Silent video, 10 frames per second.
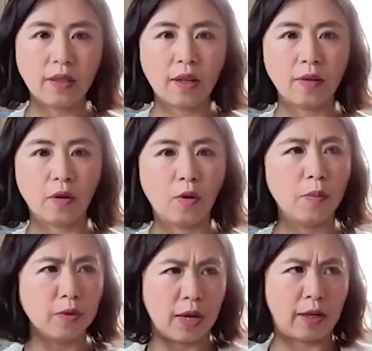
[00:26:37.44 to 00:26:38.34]
and
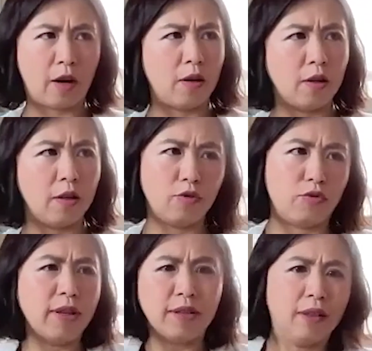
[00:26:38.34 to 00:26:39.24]
almost like our
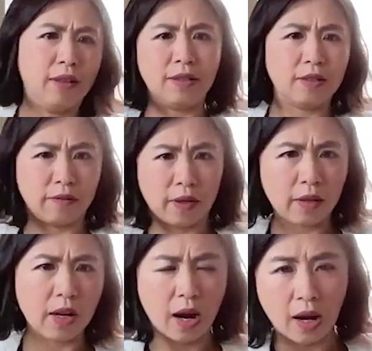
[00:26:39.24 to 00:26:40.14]
adrenaline is very
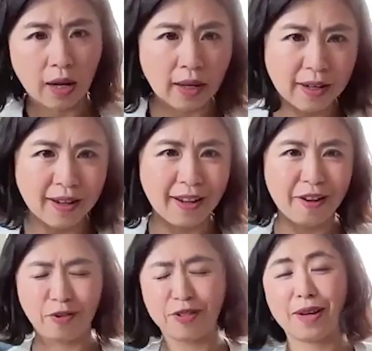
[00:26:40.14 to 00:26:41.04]
high.
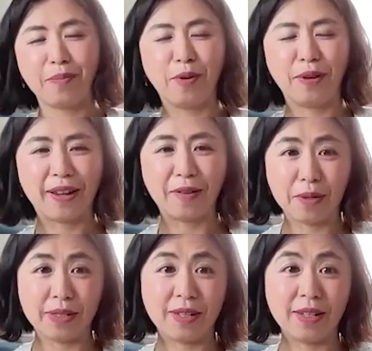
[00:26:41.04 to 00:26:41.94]
For example, like we
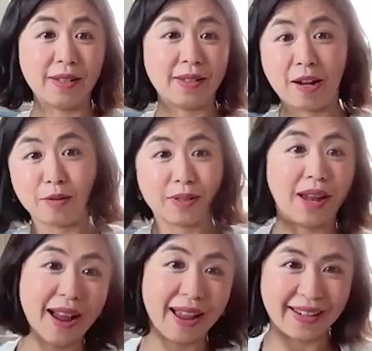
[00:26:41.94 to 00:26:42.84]
see a sale
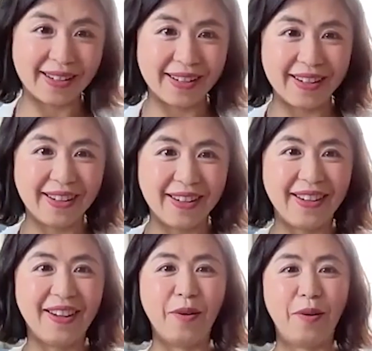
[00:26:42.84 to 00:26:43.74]
sign
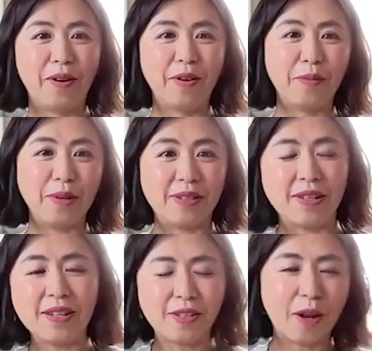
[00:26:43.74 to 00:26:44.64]
or we
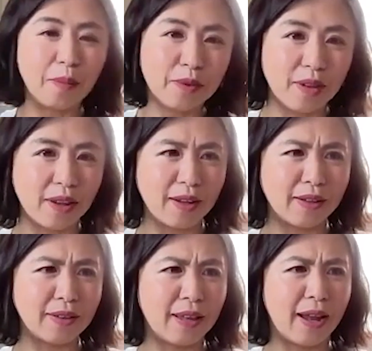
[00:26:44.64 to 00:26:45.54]
see
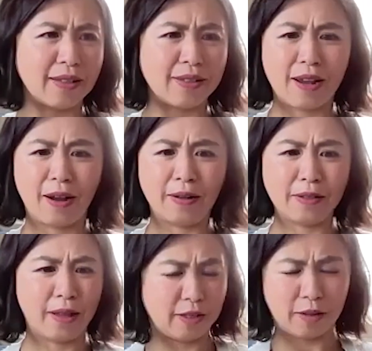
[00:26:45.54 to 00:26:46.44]
something that's
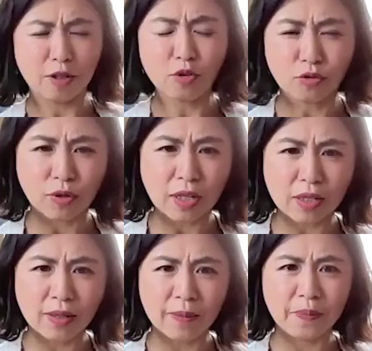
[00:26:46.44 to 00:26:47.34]
on the
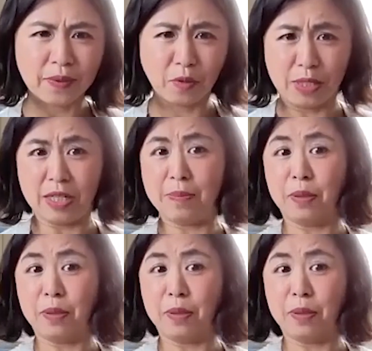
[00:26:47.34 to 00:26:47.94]
street. We see